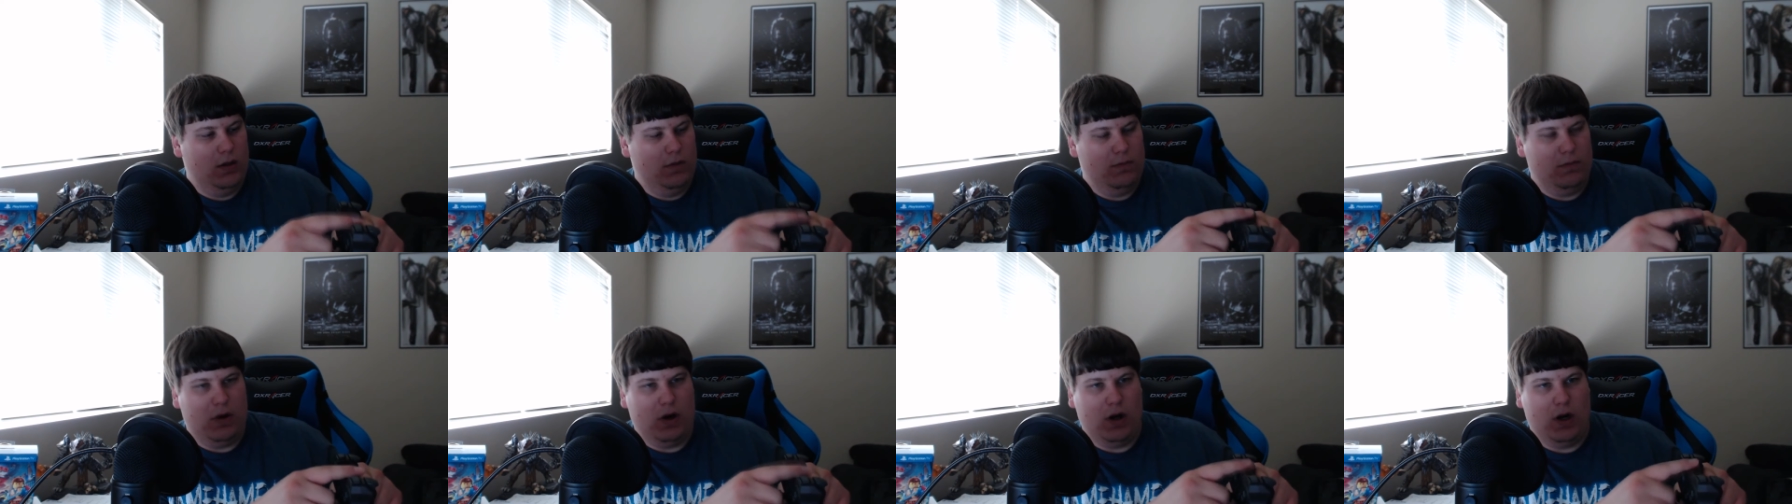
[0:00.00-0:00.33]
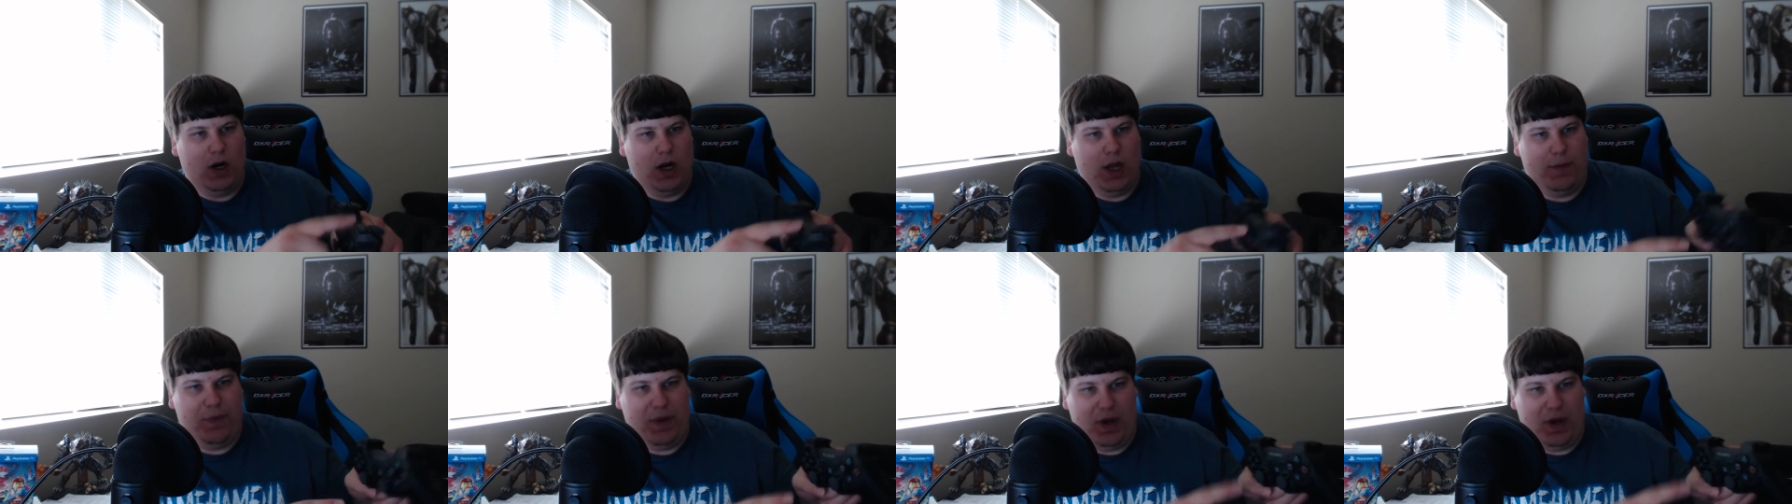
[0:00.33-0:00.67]
part
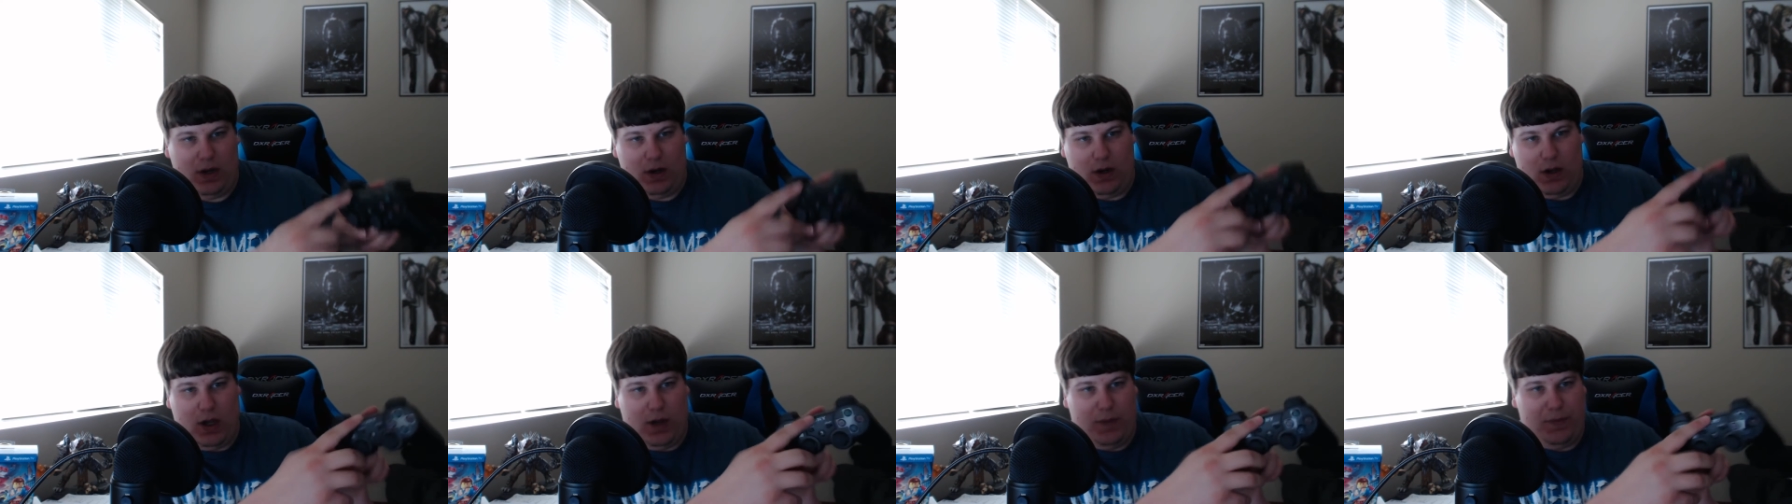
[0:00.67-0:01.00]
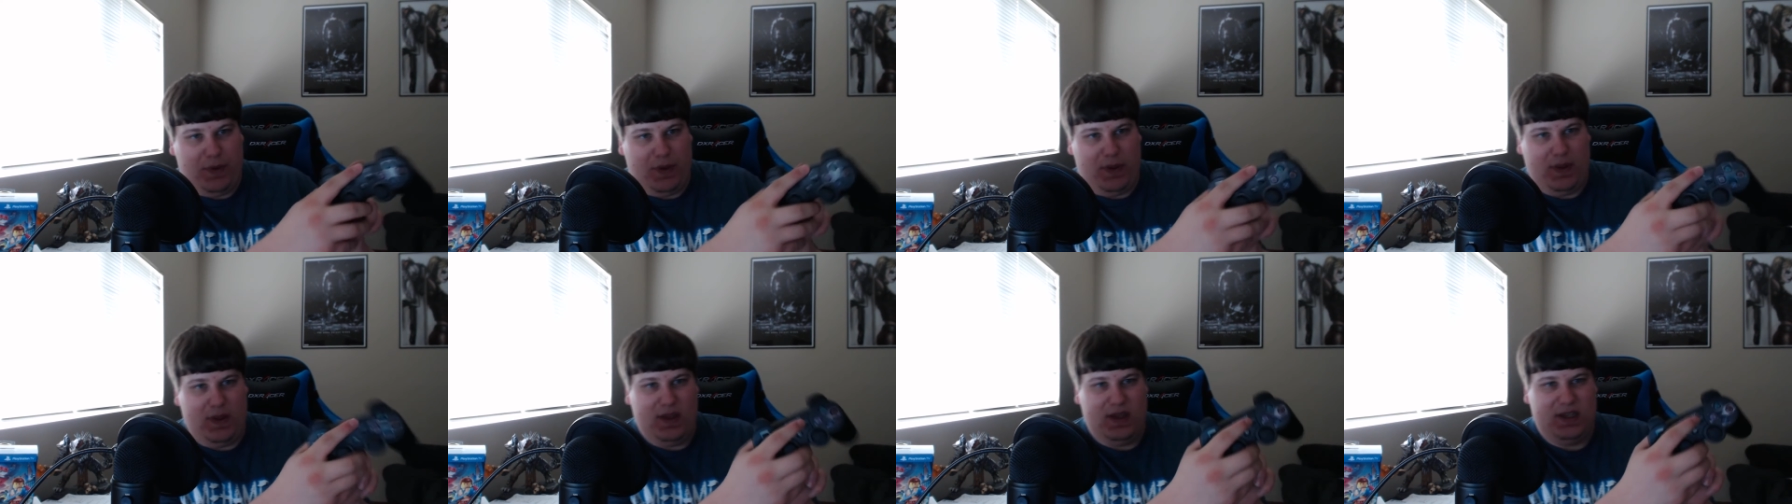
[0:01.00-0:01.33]
up
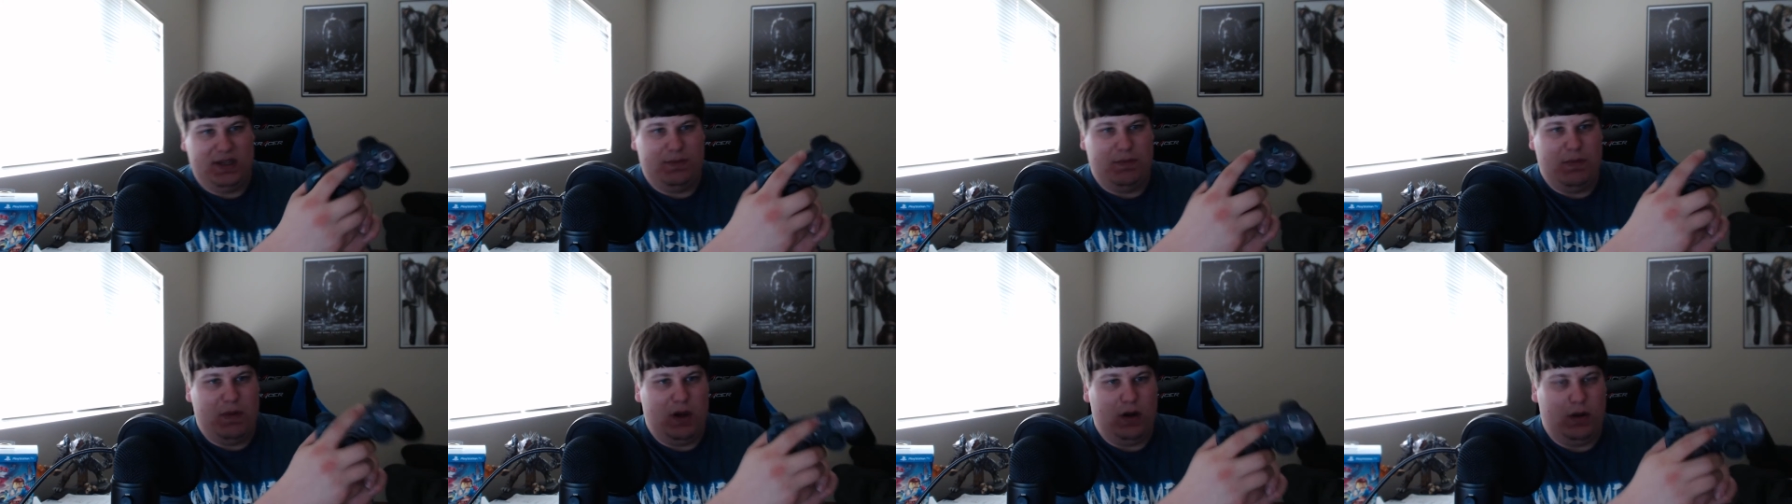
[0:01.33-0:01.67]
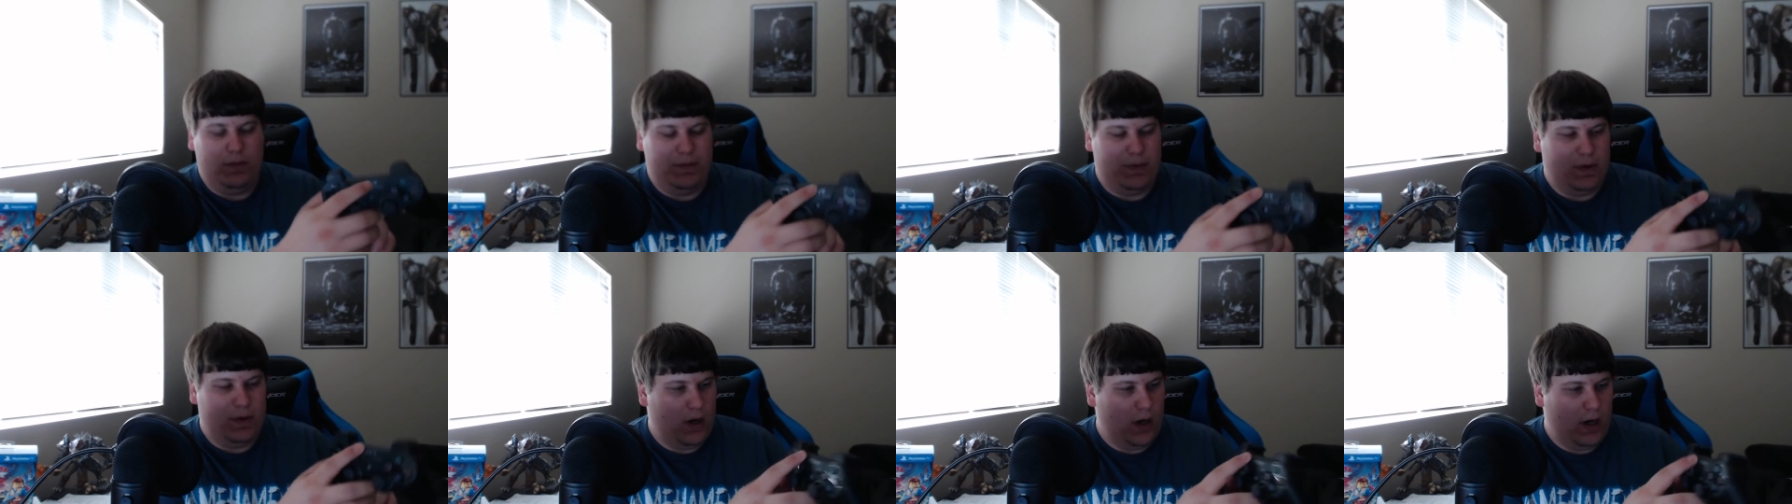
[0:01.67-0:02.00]
in this middle
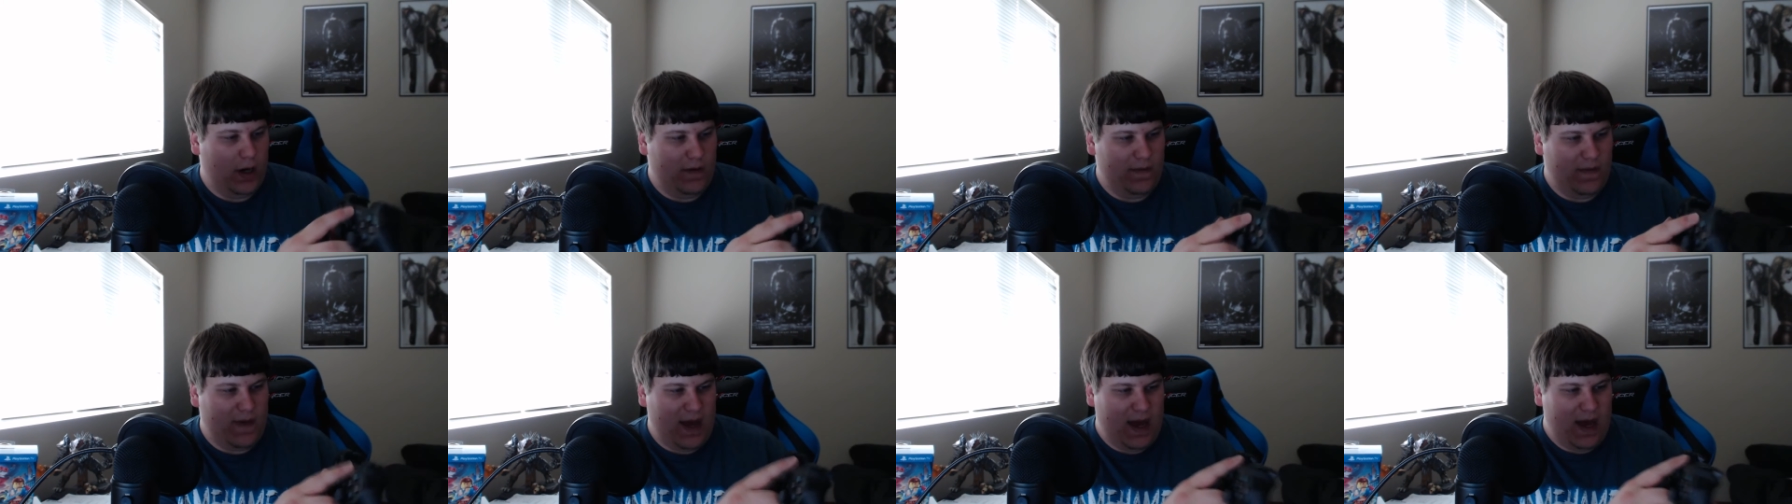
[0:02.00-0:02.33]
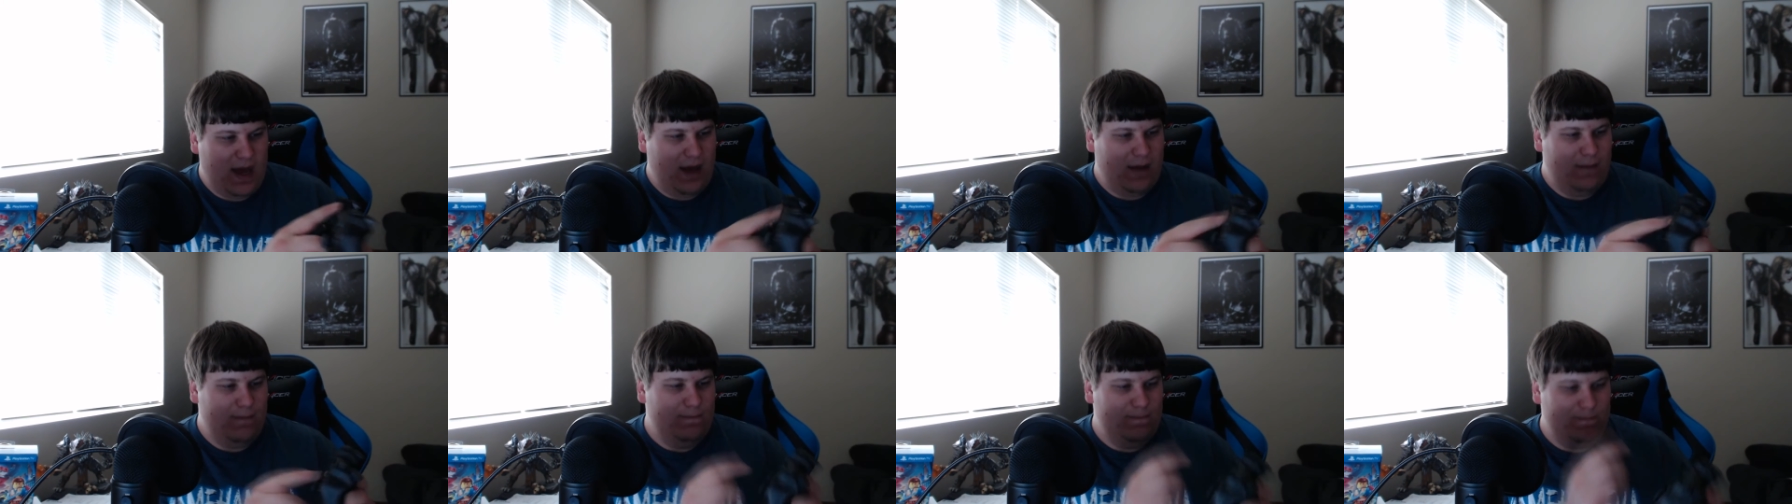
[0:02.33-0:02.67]
part
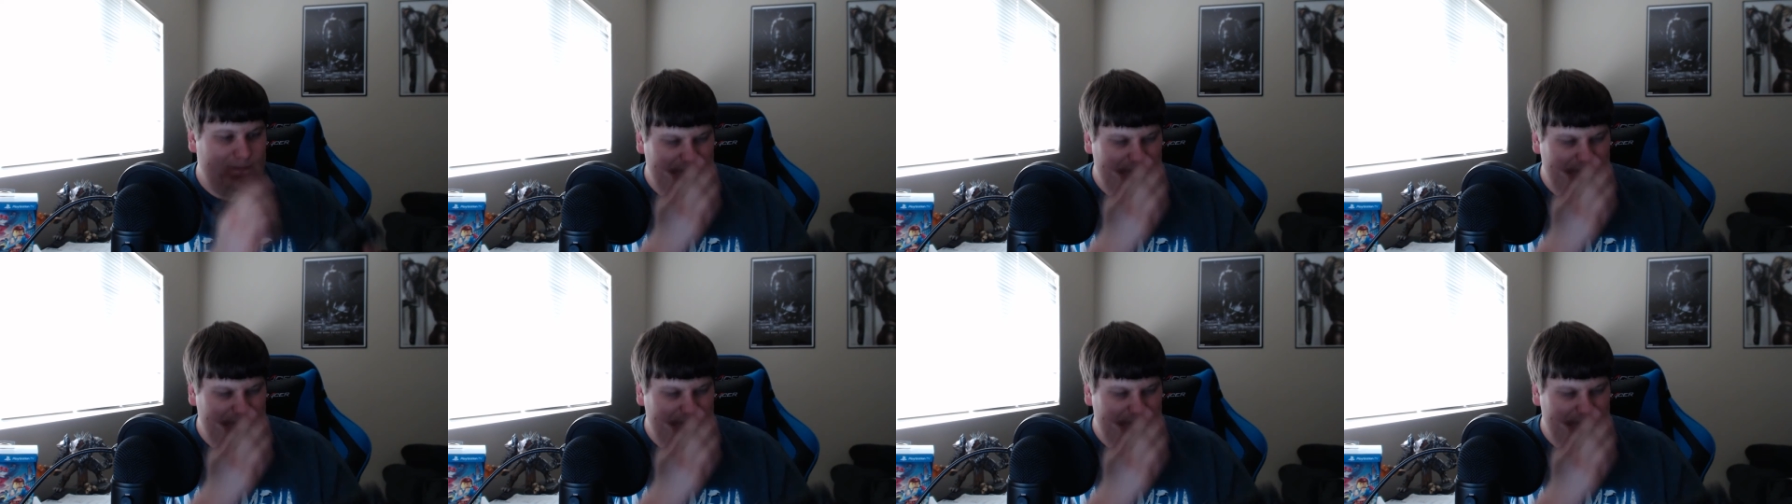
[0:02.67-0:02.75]
that